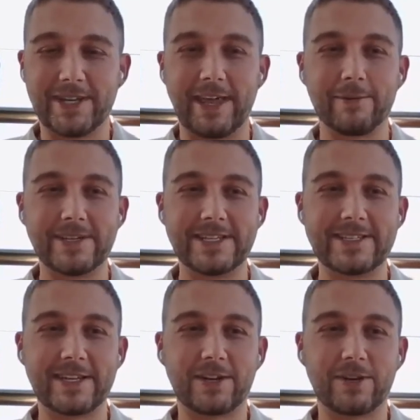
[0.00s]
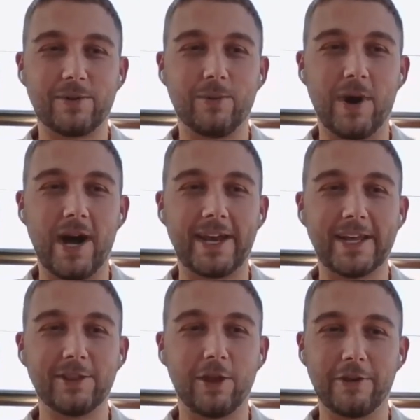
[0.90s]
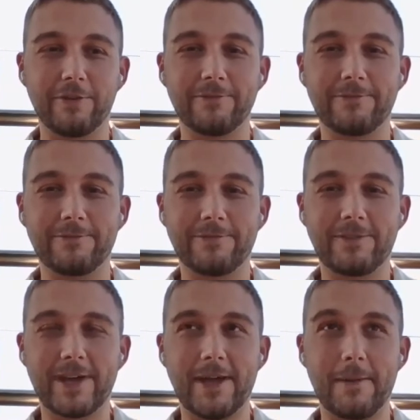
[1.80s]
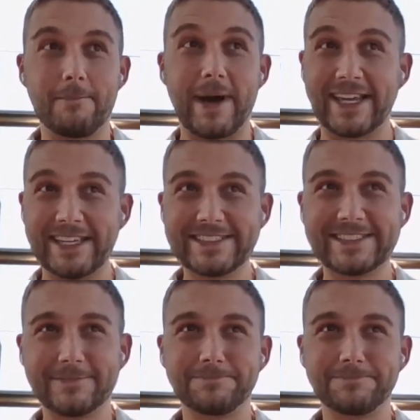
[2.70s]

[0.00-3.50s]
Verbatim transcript: there was quite a lot of monkeys,